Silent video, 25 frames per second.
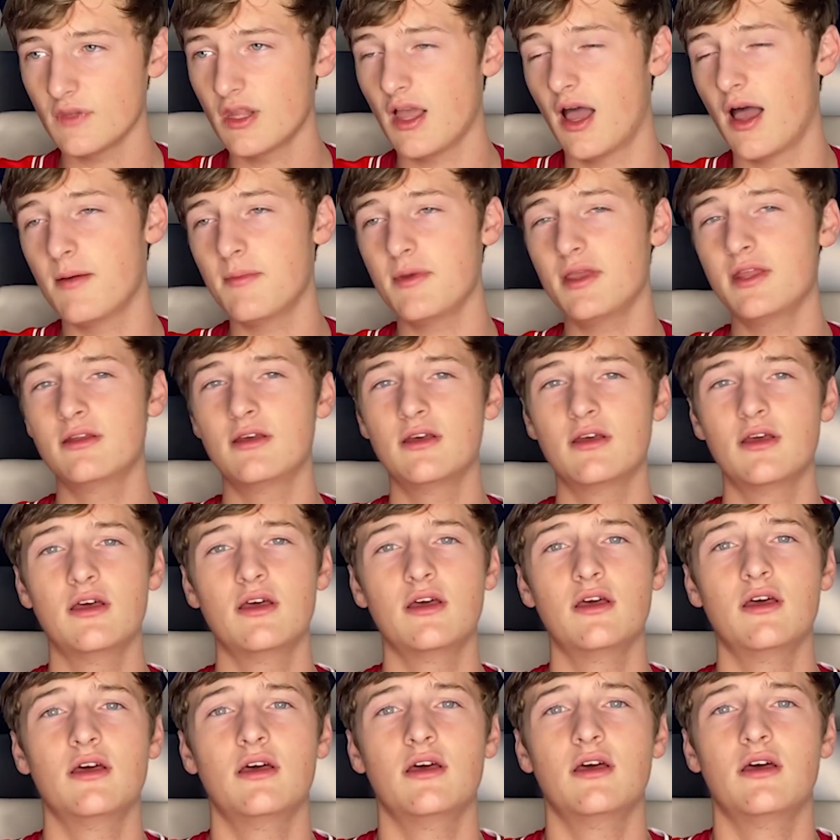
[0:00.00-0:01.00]
I mean,
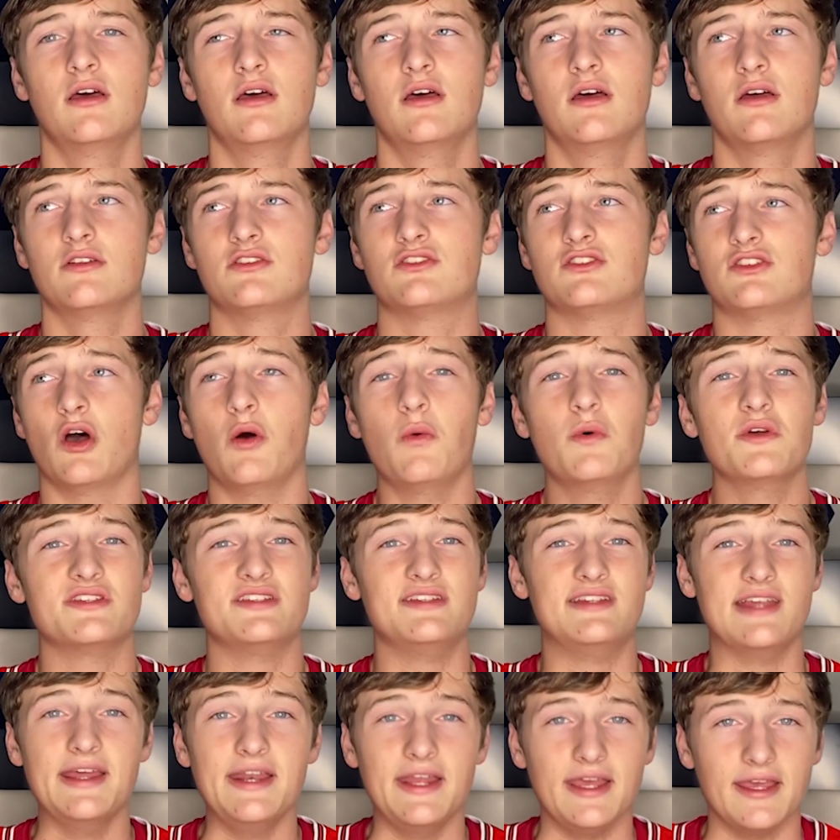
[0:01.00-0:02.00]
so is
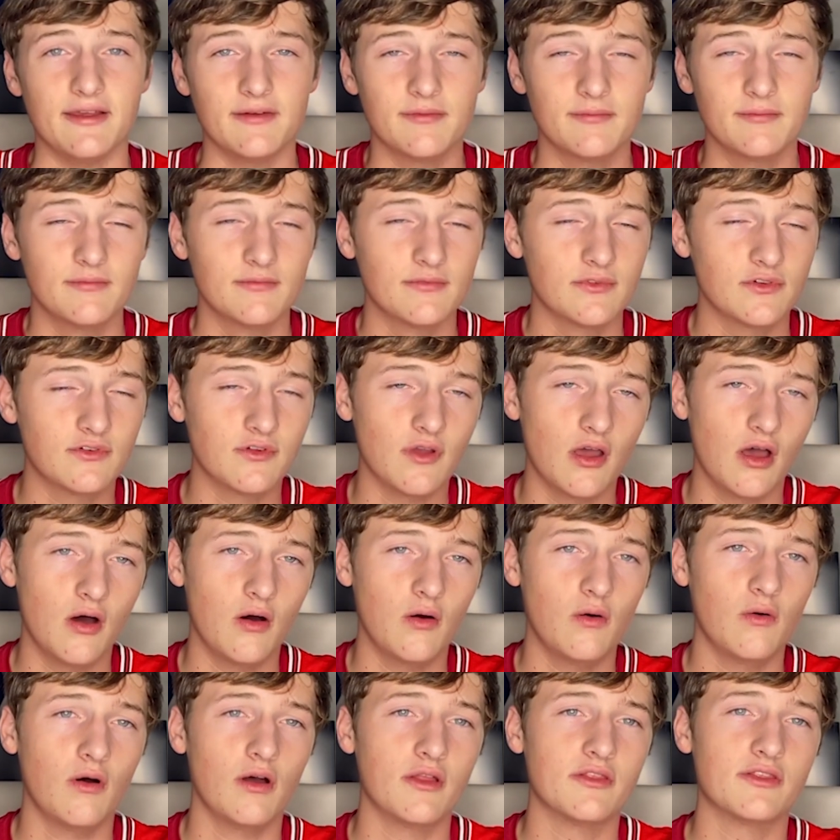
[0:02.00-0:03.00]
Deni.
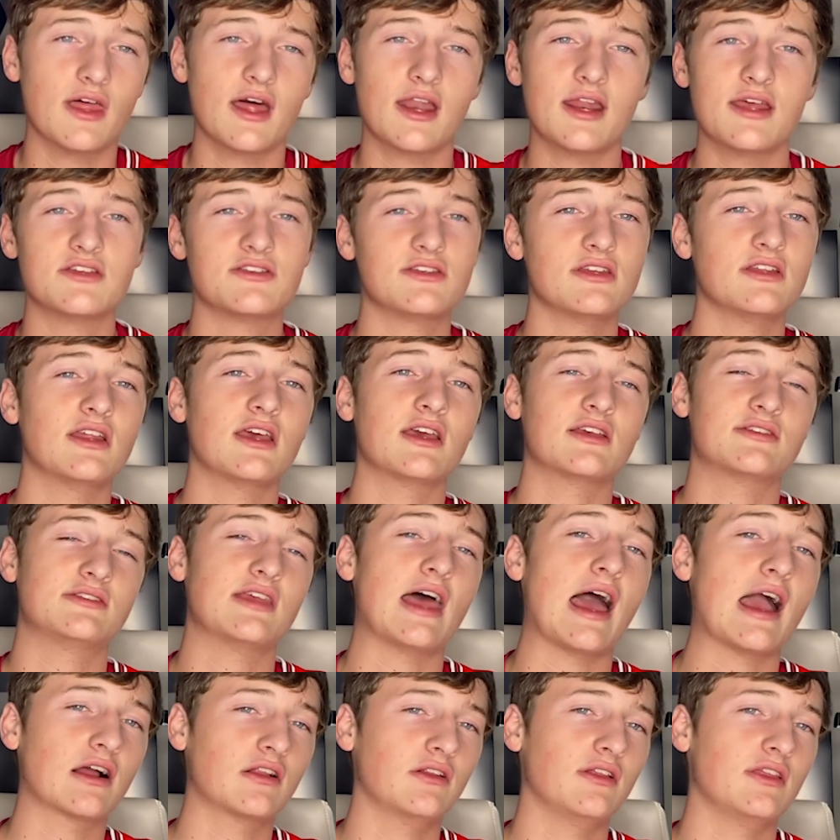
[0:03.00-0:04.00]
So that isn't
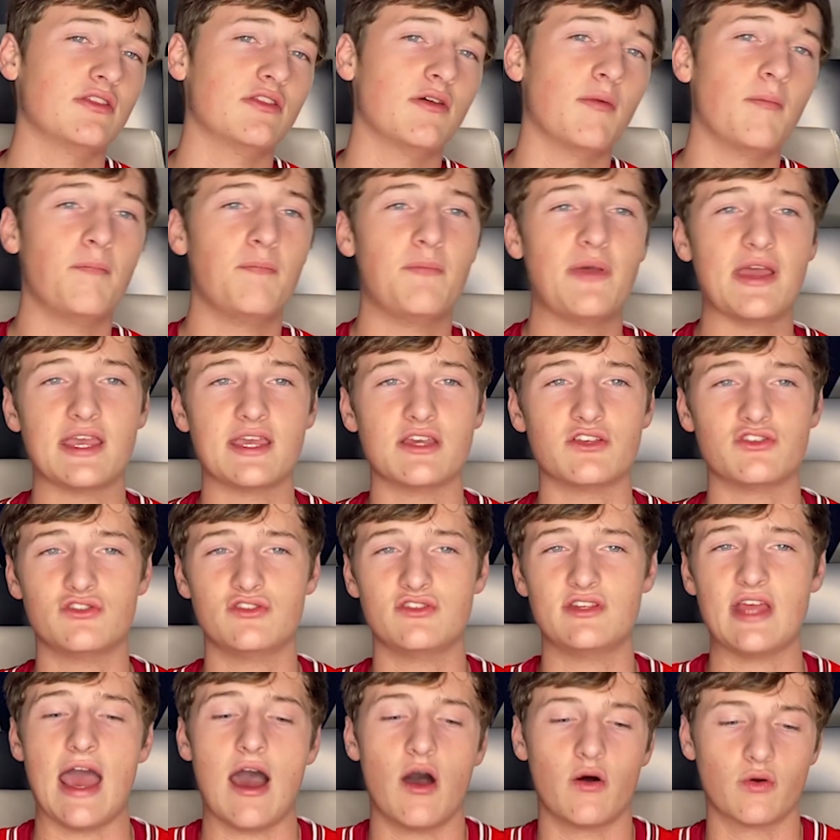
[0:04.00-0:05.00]
exactly the biggest
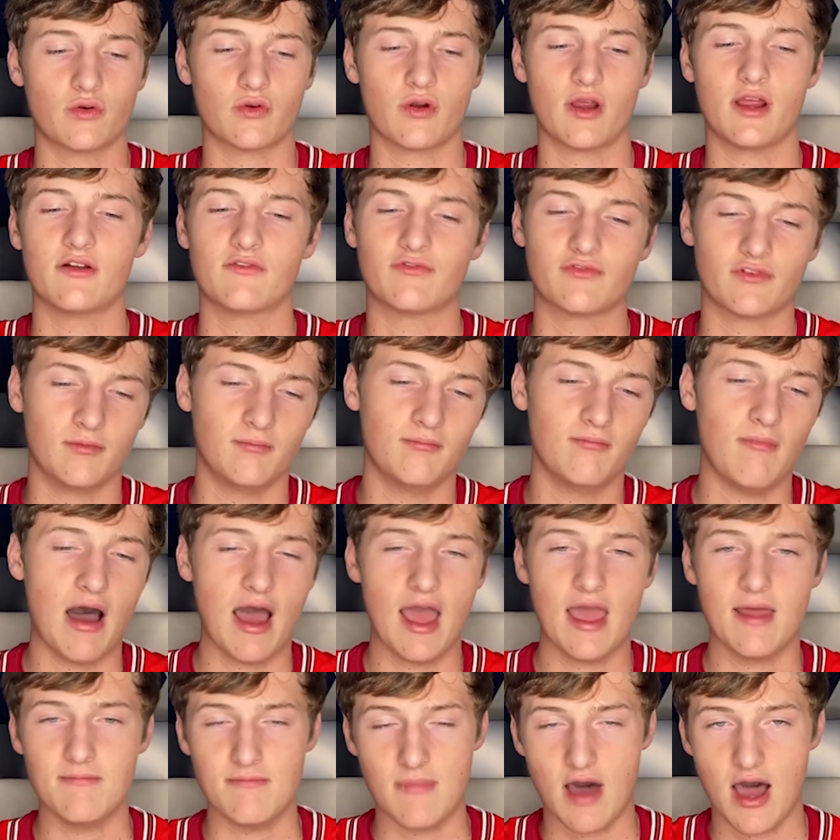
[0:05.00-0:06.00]
downgrade
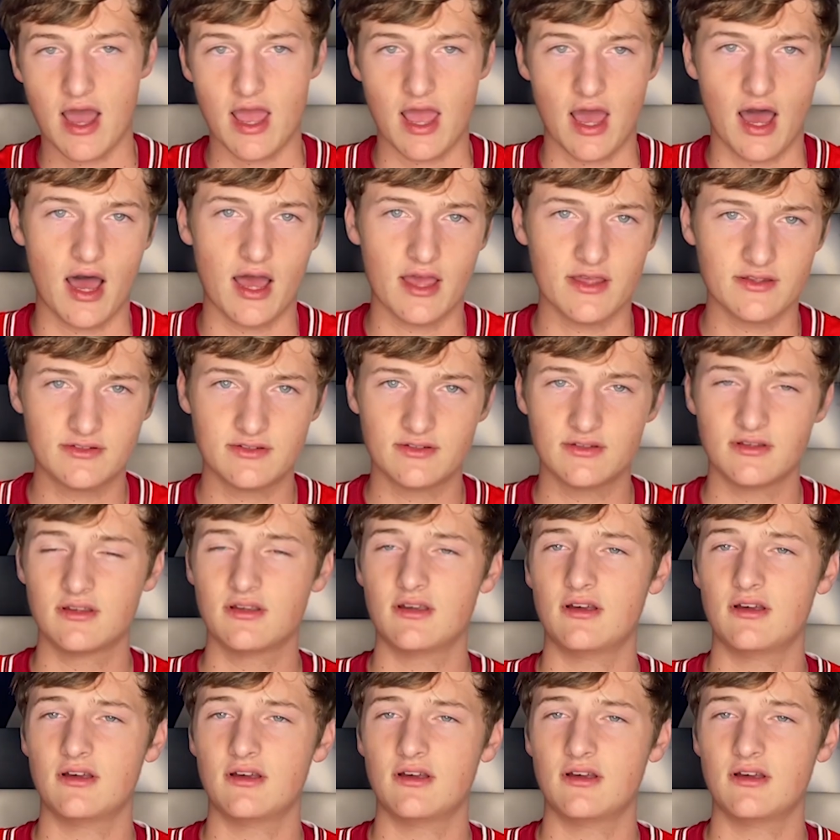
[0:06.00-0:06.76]
in my eyes.